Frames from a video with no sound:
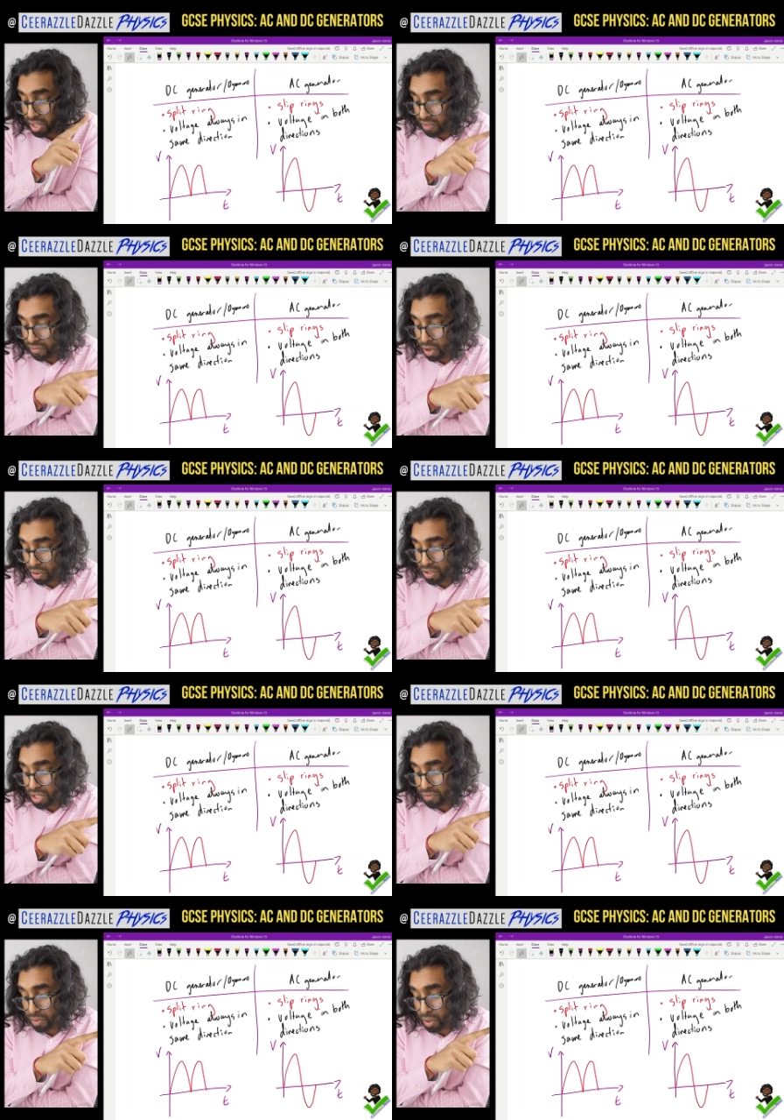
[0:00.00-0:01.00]
The
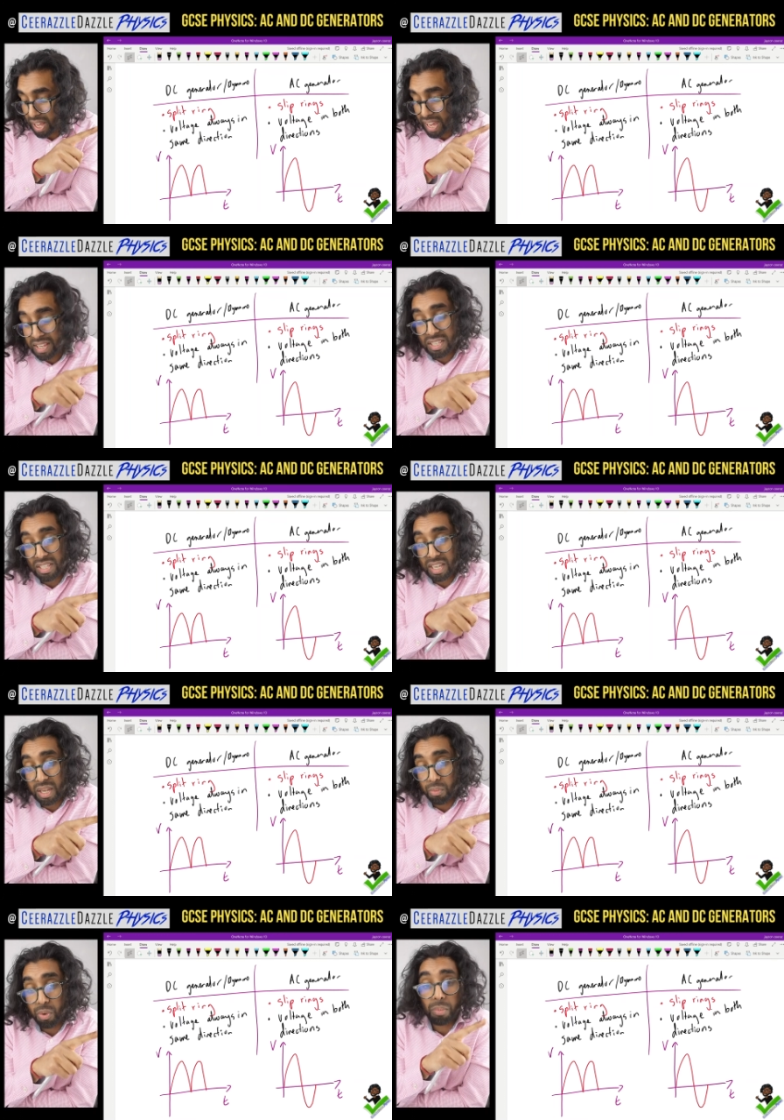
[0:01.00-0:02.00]
voltage for
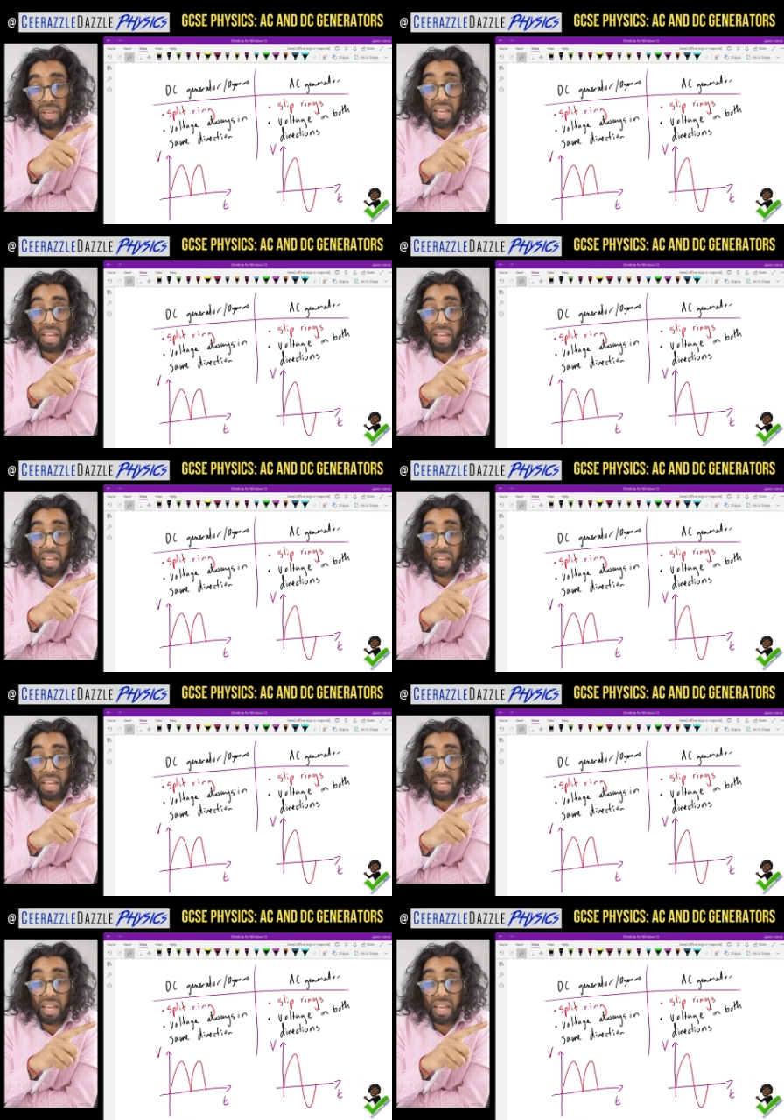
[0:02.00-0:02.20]
AC will be